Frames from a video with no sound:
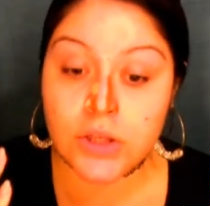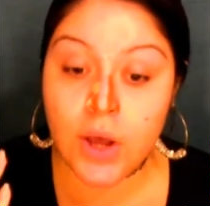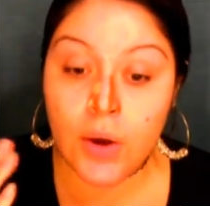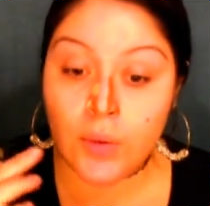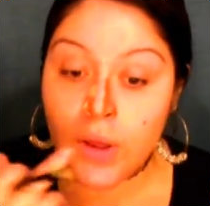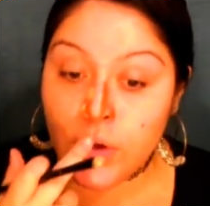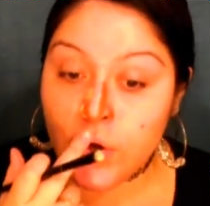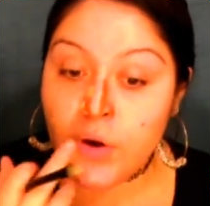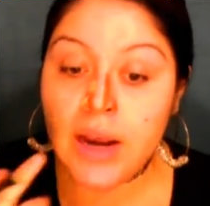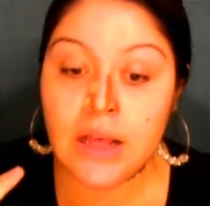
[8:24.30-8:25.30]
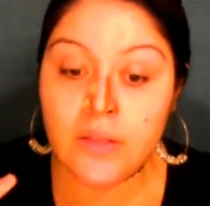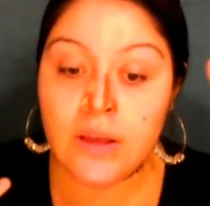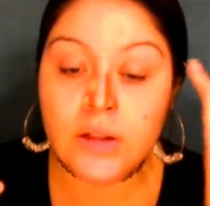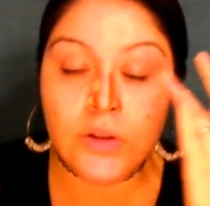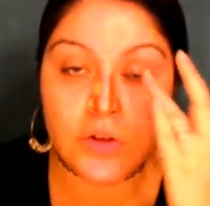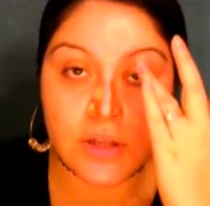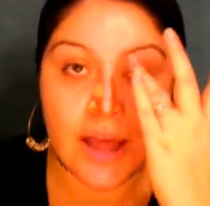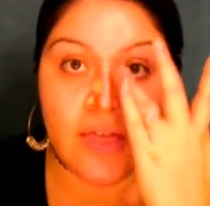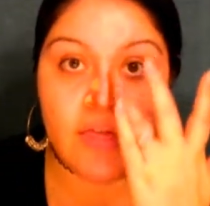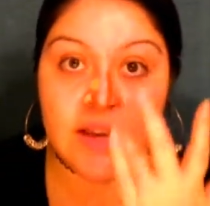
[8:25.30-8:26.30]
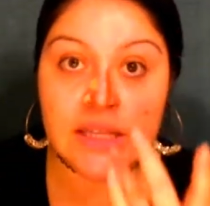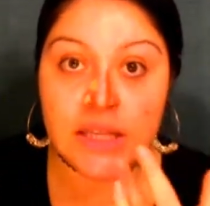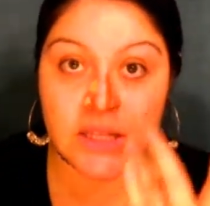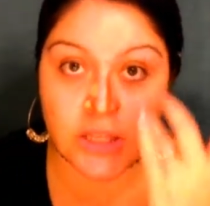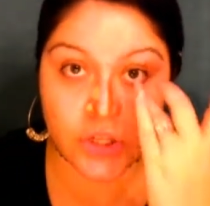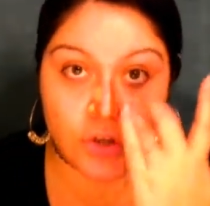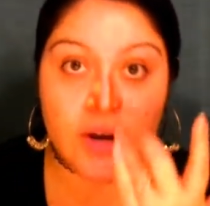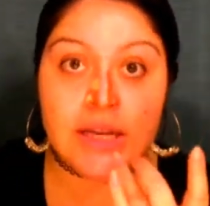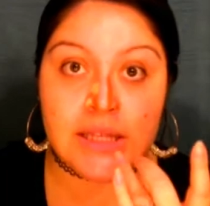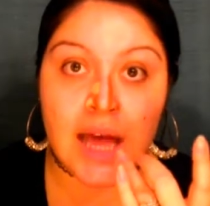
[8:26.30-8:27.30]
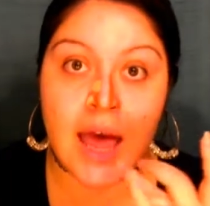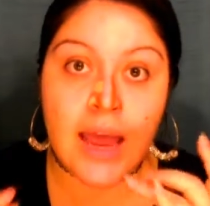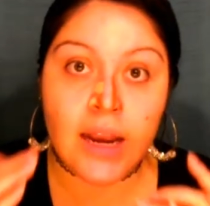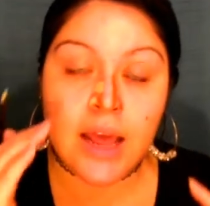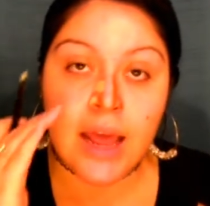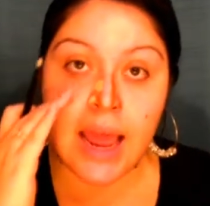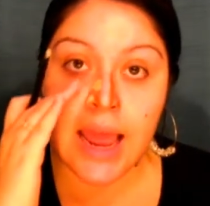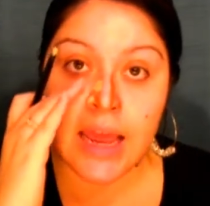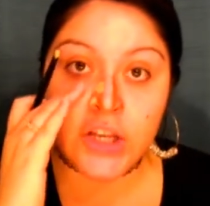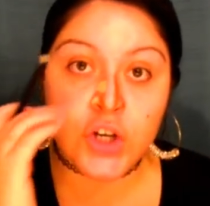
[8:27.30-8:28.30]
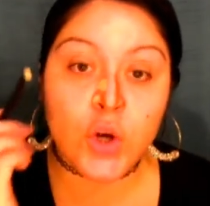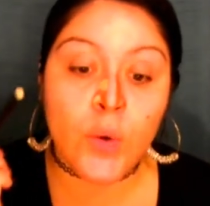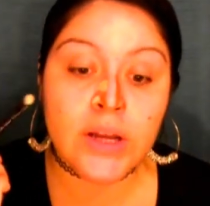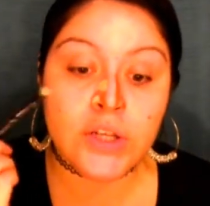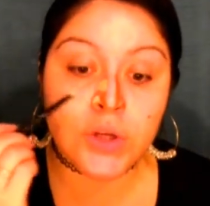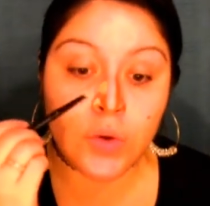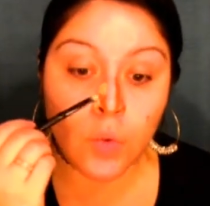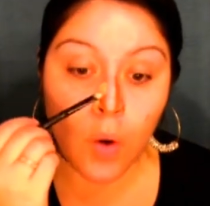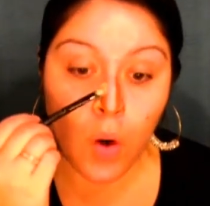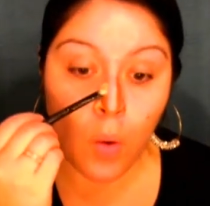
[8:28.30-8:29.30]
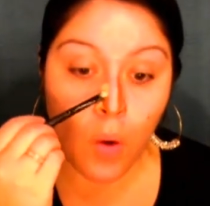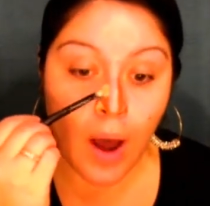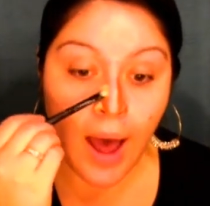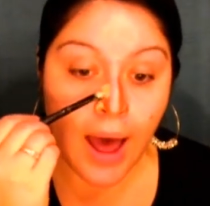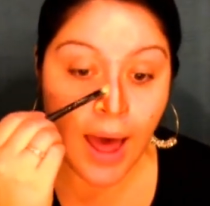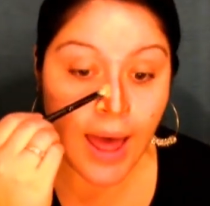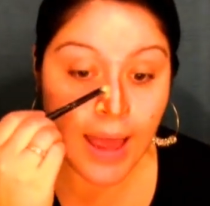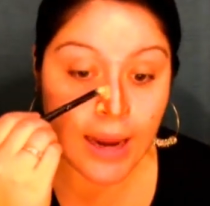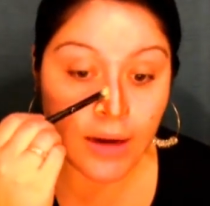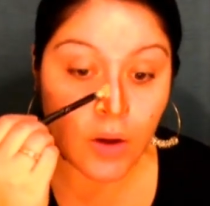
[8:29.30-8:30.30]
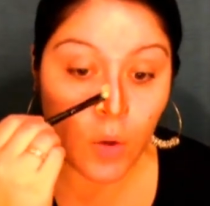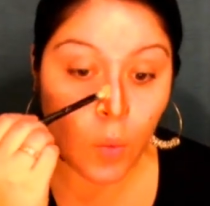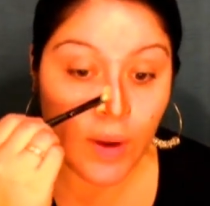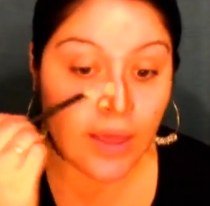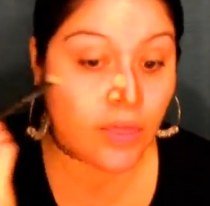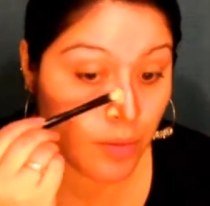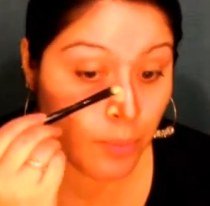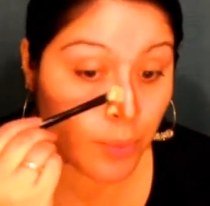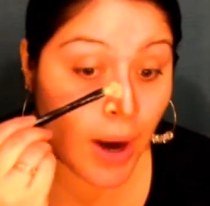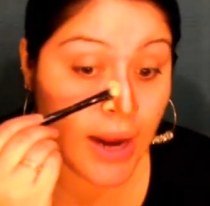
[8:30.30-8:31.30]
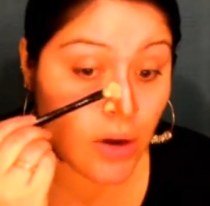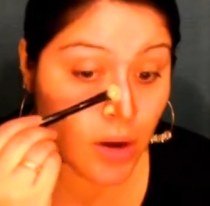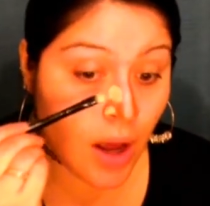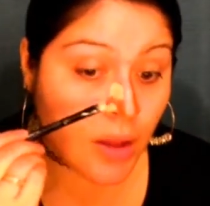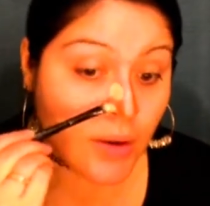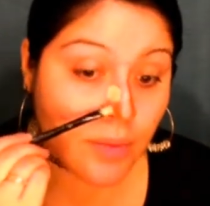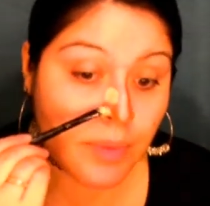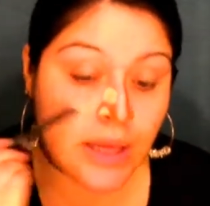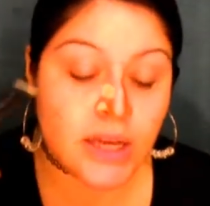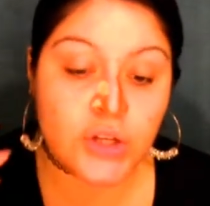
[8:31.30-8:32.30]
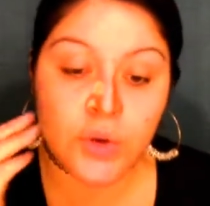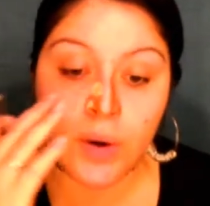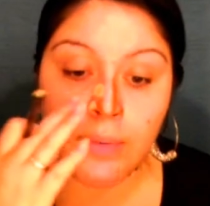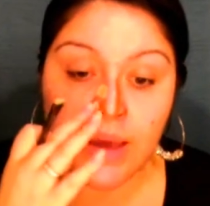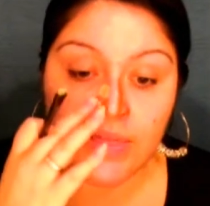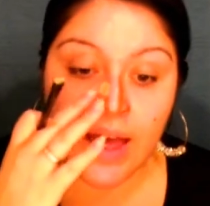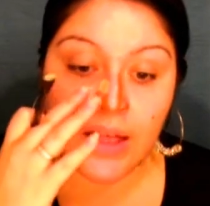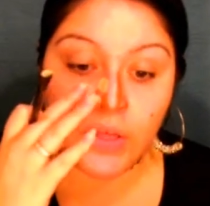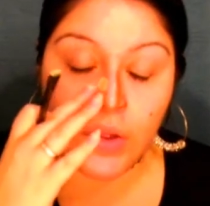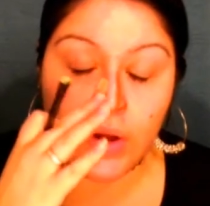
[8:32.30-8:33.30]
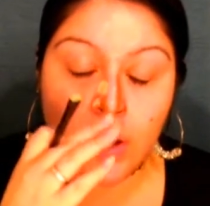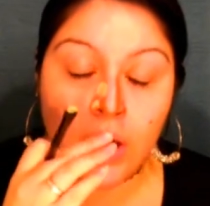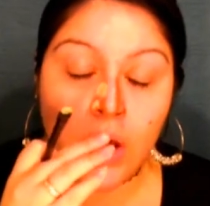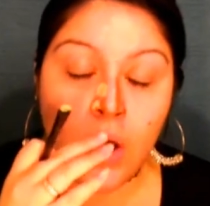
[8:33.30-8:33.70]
So you're creating the illusion that this is the straight side, and you're going to hide with brighter color because you want to make that look